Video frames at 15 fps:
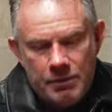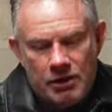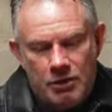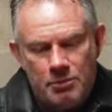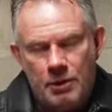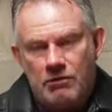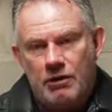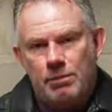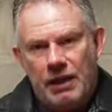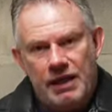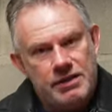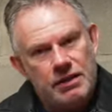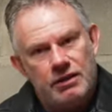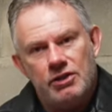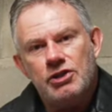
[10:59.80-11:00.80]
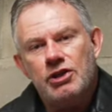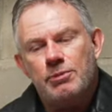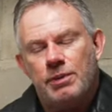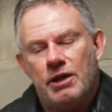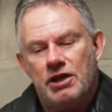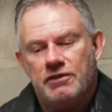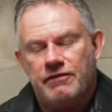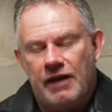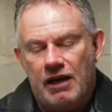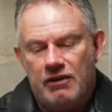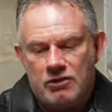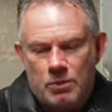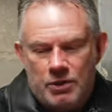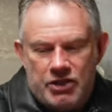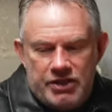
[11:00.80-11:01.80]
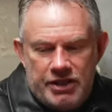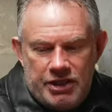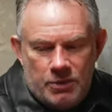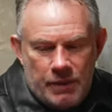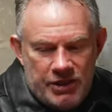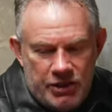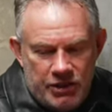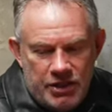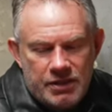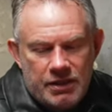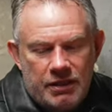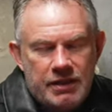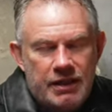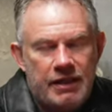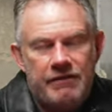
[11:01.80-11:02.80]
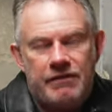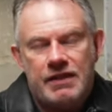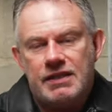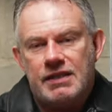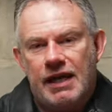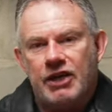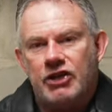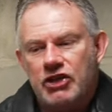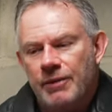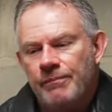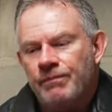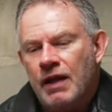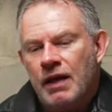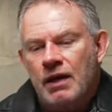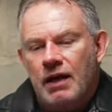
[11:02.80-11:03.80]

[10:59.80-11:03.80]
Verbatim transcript: I'm going to be replacing the two purge valves, which are situated just underneath this section.